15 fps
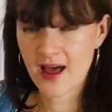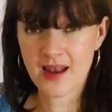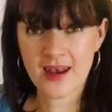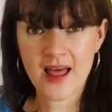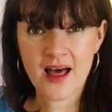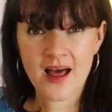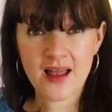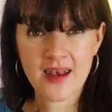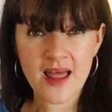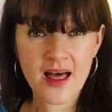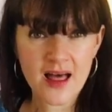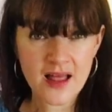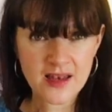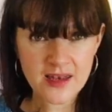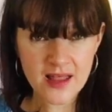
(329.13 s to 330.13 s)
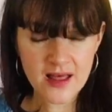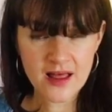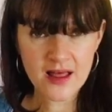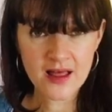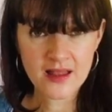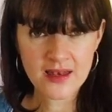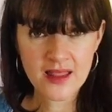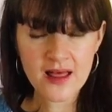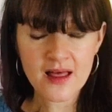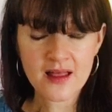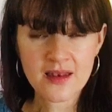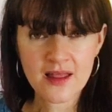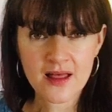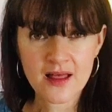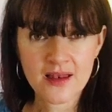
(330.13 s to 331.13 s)
la la la la la
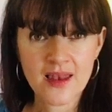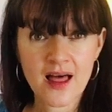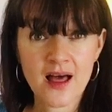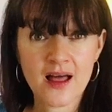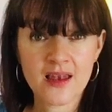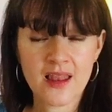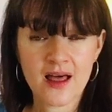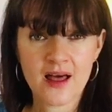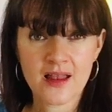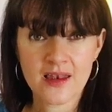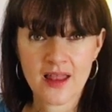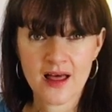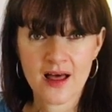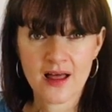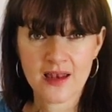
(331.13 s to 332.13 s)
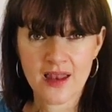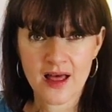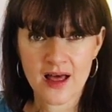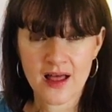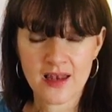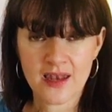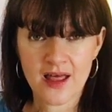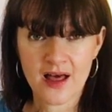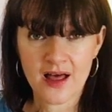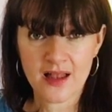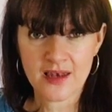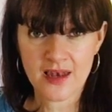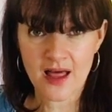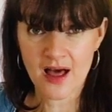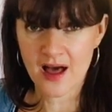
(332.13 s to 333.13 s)
la la la la la
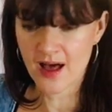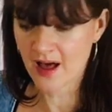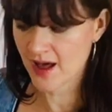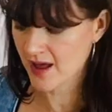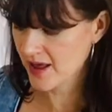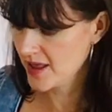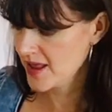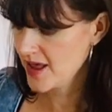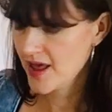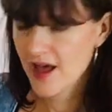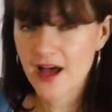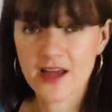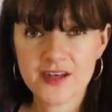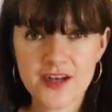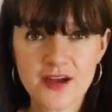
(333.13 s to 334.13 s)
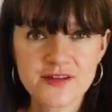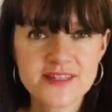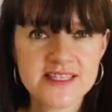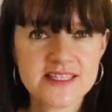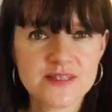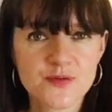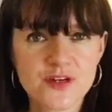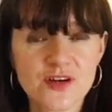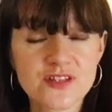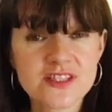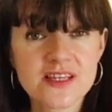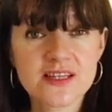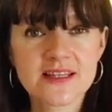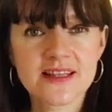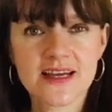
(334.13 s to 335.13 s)
la. And notice we're not
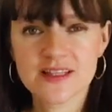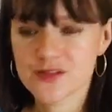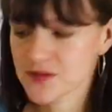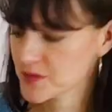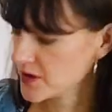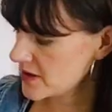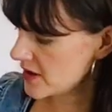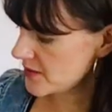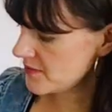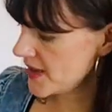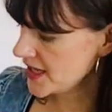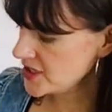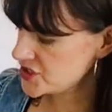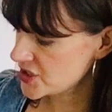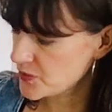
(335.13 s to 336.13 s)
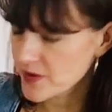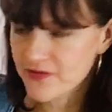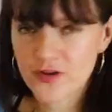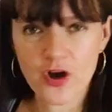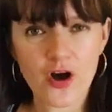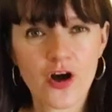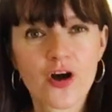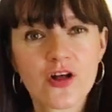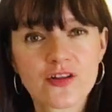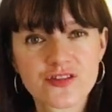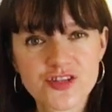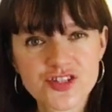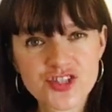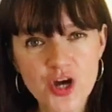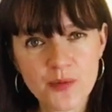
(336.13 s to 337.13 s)
turning that into a major. We've got
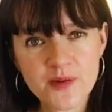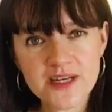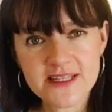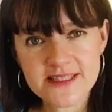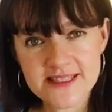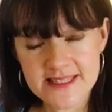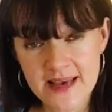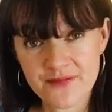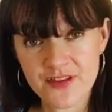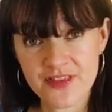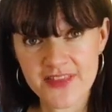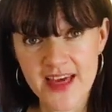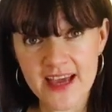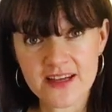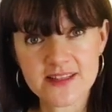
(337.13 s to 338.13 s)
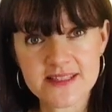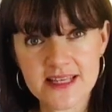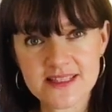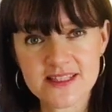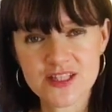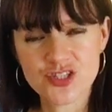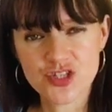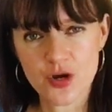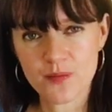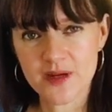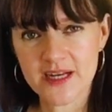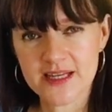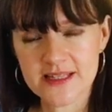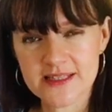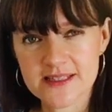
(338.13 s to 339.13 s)
the dominant 7th there because that's the
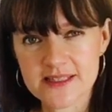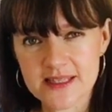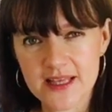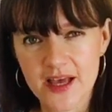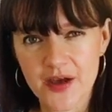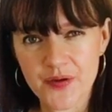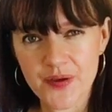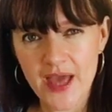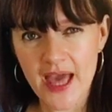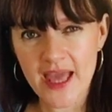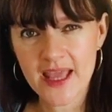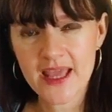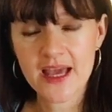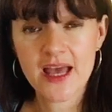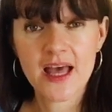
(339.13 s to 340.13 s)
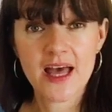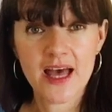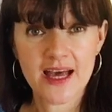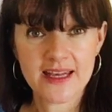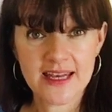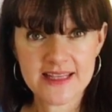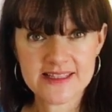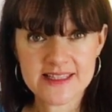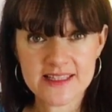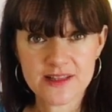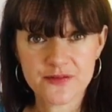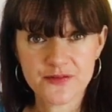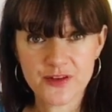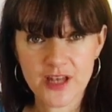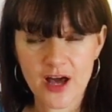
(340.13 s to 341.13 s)
dominant. Okay. And let's sing the
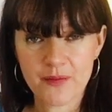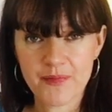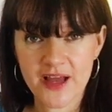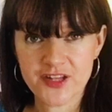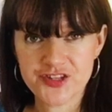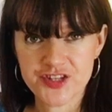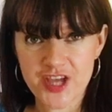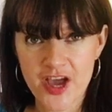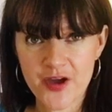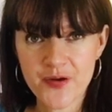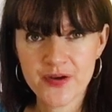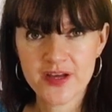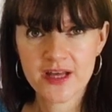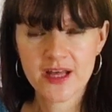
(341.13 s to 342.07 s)
full arpeggio.